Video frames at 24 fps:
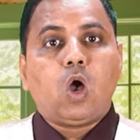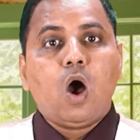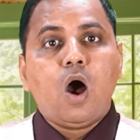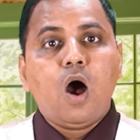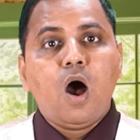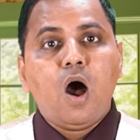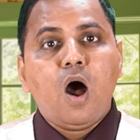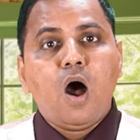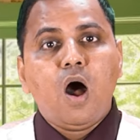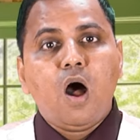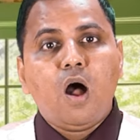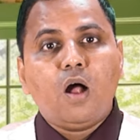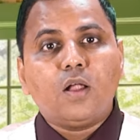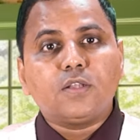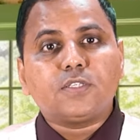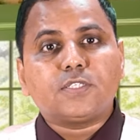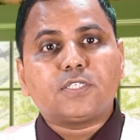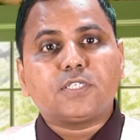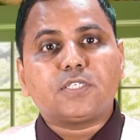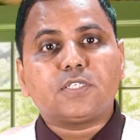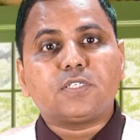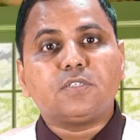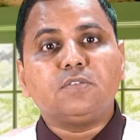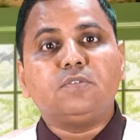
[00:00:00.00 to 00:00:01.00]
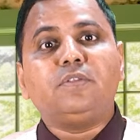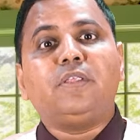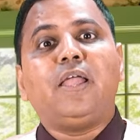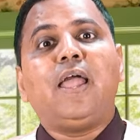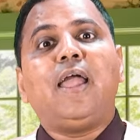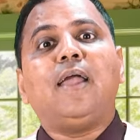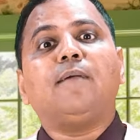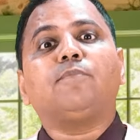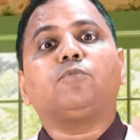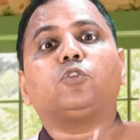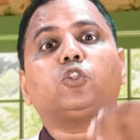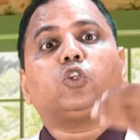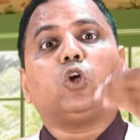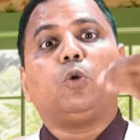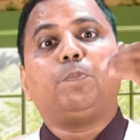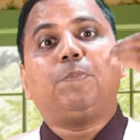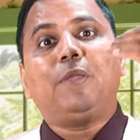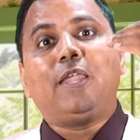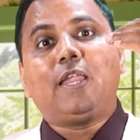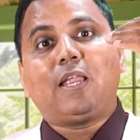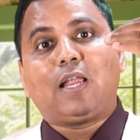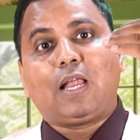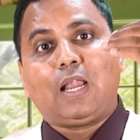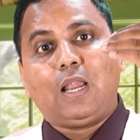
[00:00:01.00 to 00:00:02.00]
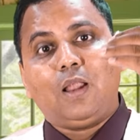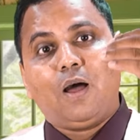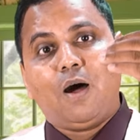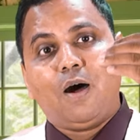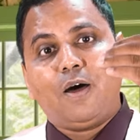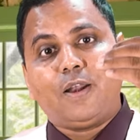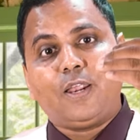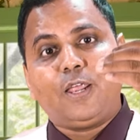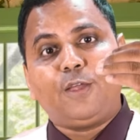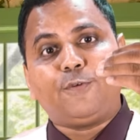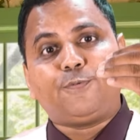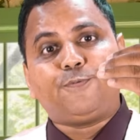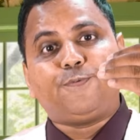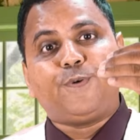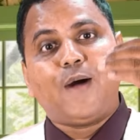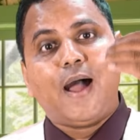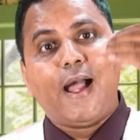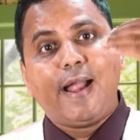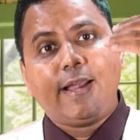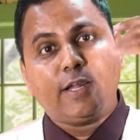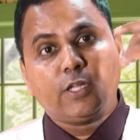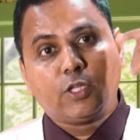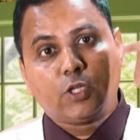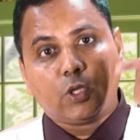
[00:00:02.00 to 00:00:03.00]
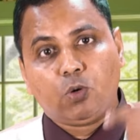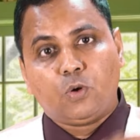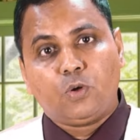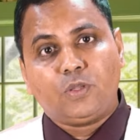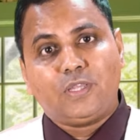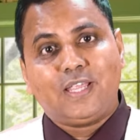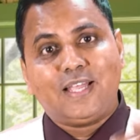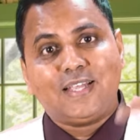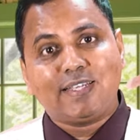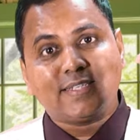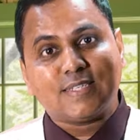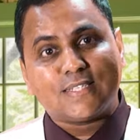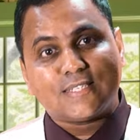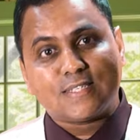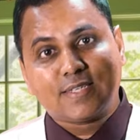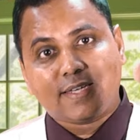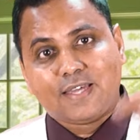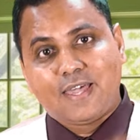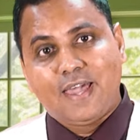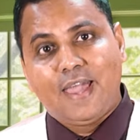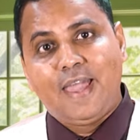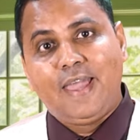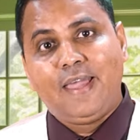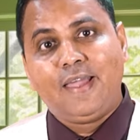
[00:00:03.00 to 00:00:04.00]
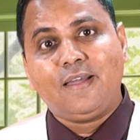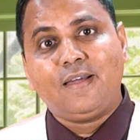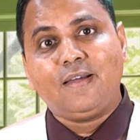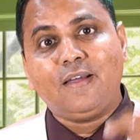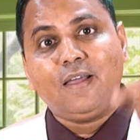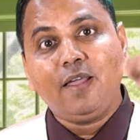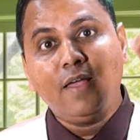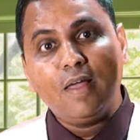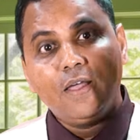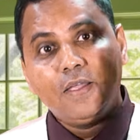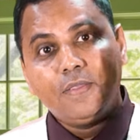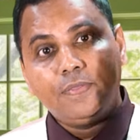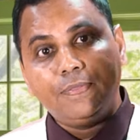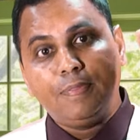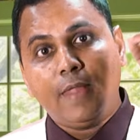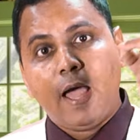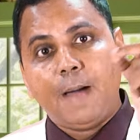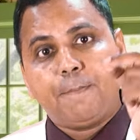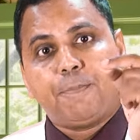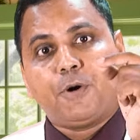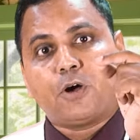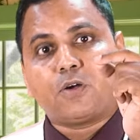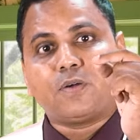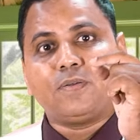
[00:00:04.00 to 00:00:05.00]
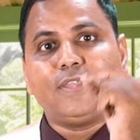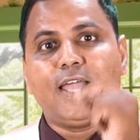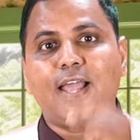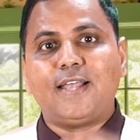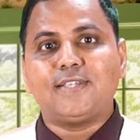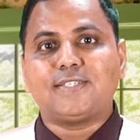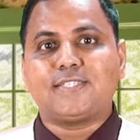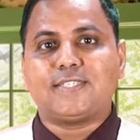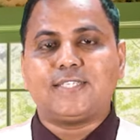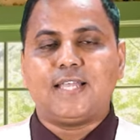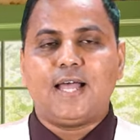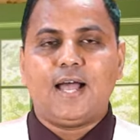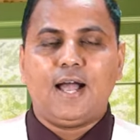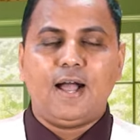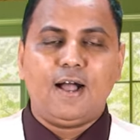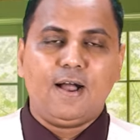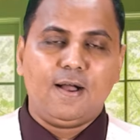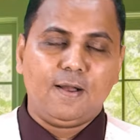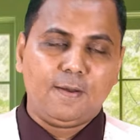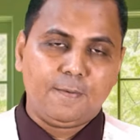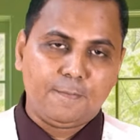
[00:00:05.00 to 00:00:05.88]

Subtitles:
God's name to be glorified through this king Nebuchadnezzar.